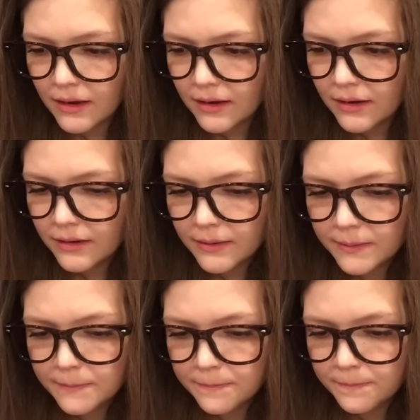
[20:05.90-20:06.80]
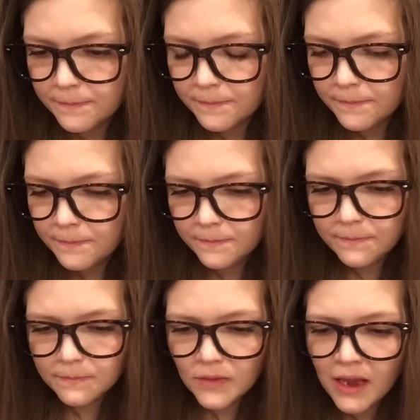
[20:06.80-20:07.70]

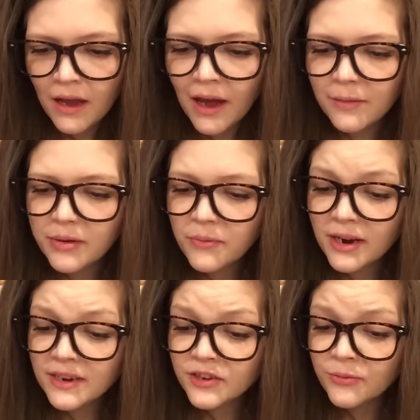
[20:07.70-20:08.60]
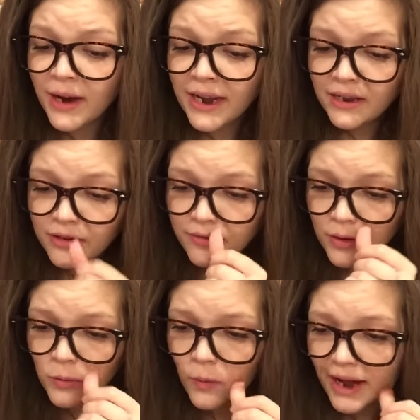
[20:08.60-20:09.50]
um, I've been wanting to write you
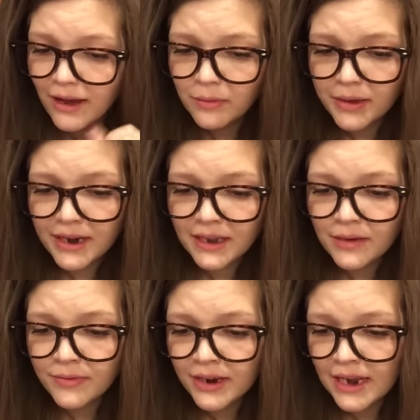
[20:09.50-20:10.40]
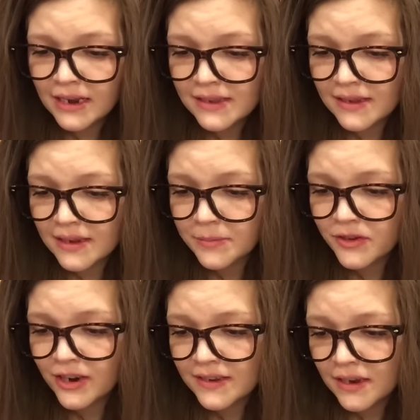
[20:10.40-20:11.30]
for a while, but I keep forgetting since I'm
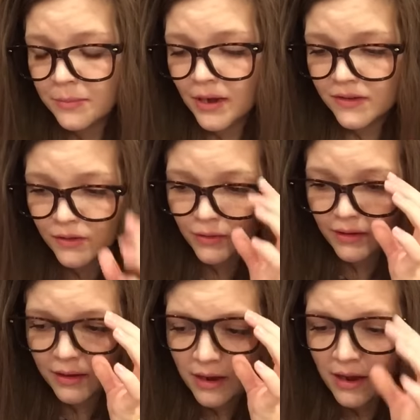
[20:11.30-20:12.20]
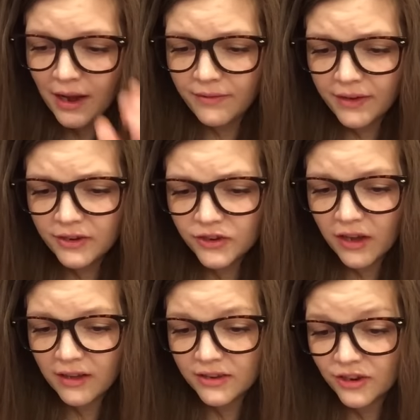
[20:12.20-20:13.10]
stressing about school. I finished
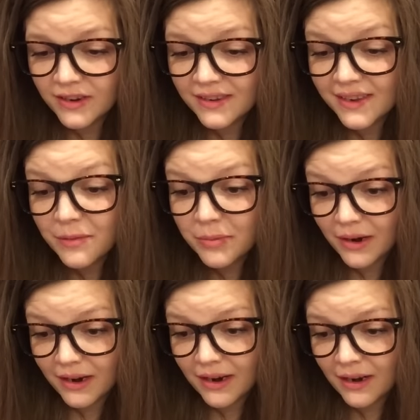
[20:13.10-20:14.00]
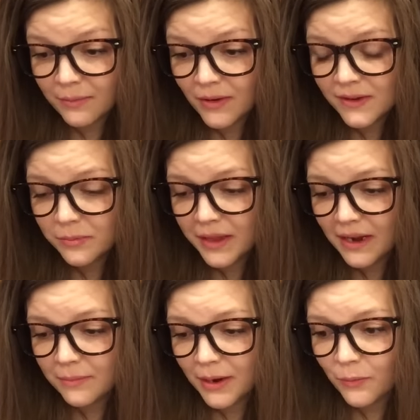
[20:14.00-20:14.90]
college in December, and I'm also
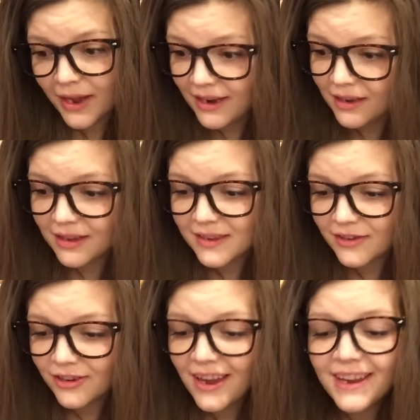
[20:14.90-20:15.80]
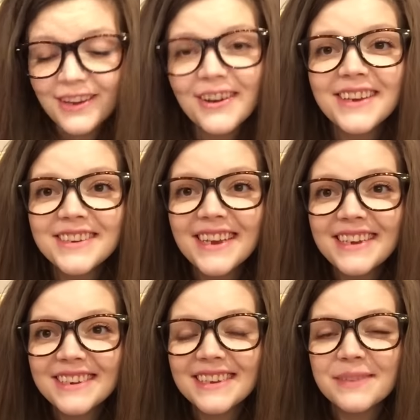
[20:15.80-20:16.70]
planning my wedding that's in July.
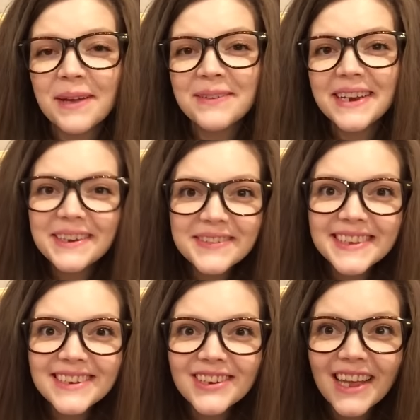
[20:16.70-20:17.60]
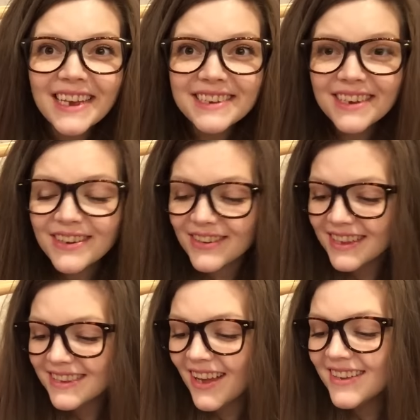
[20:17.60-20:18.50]
Congratulations! My wedding was in July too.
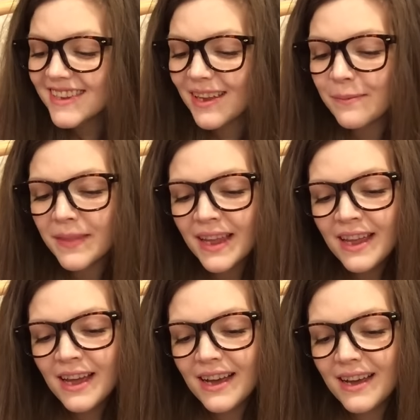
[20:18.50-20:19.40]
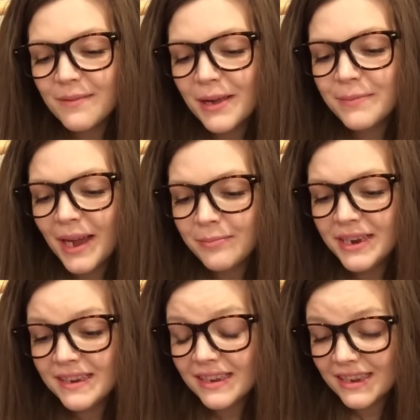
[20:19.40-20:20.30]
That's awesome. Um, I'm
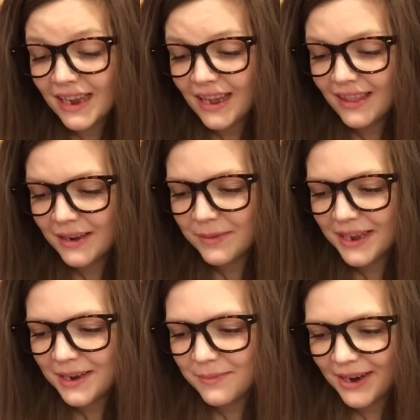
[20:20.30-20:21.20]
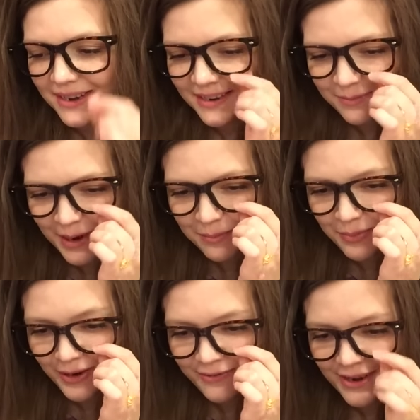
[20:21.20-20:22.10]
happy to say that I'm getting married to my
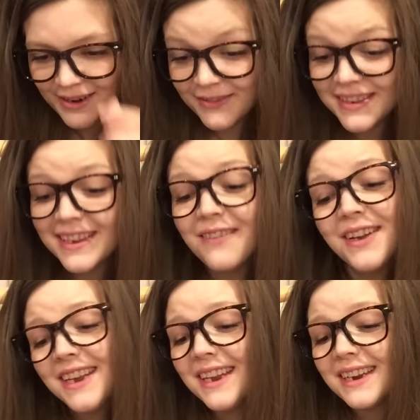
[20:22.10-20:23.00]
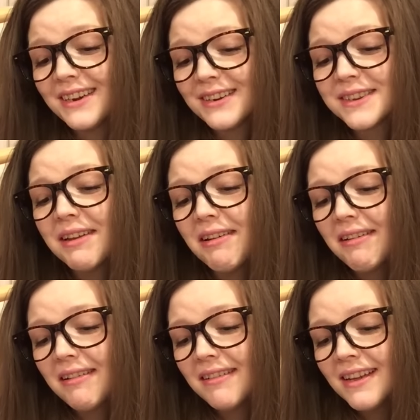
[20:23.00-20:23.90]
boyfriend of seven years.
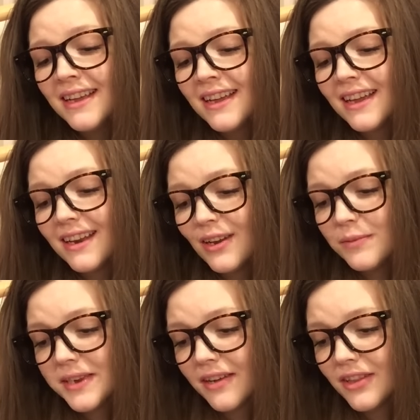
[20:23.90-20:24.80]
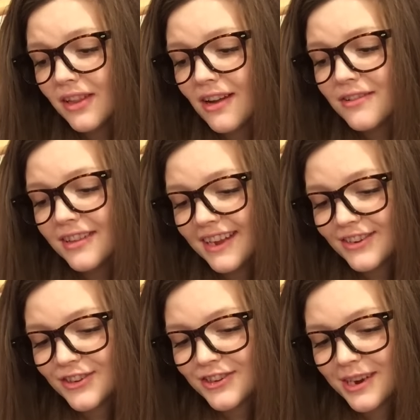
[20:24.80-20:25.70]
Oh, and I hope to have a long
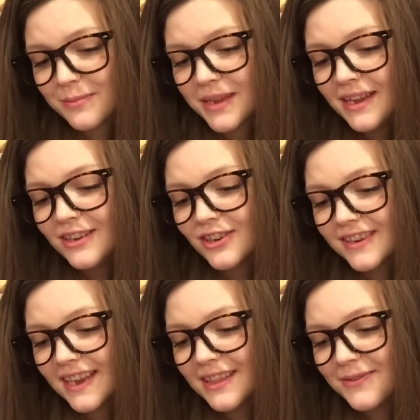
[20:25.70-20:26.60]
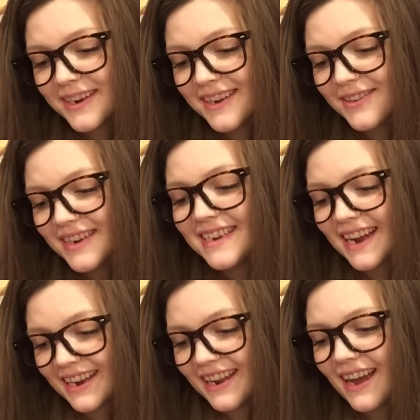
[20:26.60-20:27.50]
relationship, just like the one you and
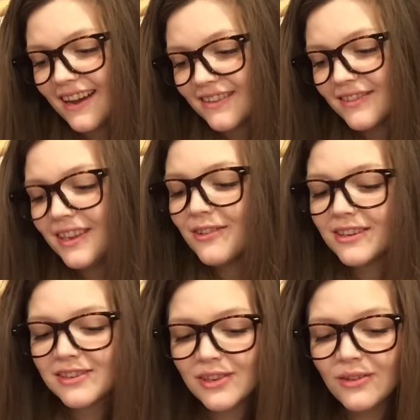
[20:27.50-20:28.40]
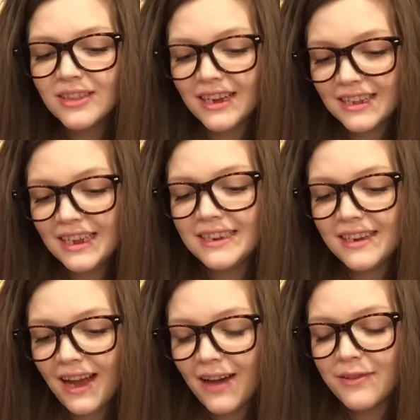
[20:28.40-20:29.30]
Danny have. You are so lucky
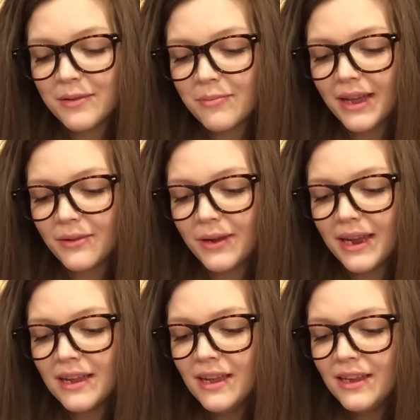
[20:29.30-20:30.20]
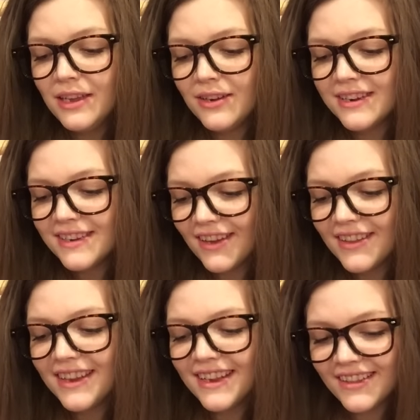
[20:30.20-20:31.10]
to have him, by the way. You can tell
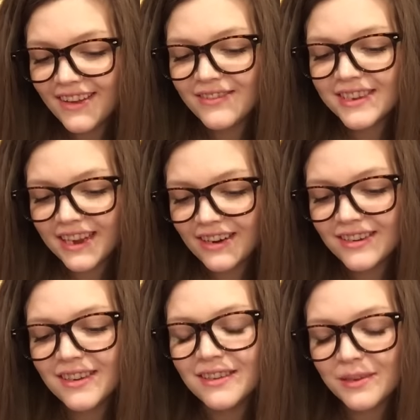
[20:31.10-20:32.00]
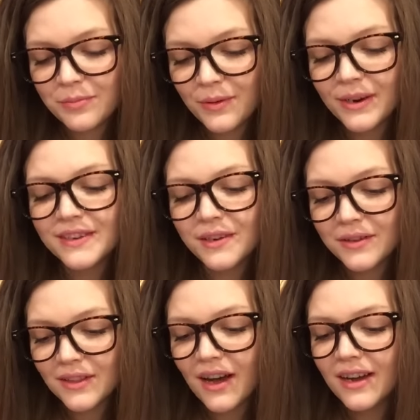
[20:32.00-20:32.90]
that he loves, cares, and supports you
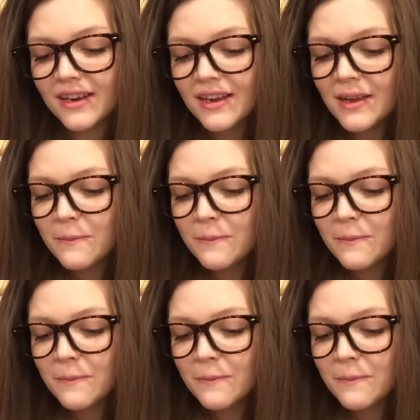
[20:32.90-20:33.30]
a lot.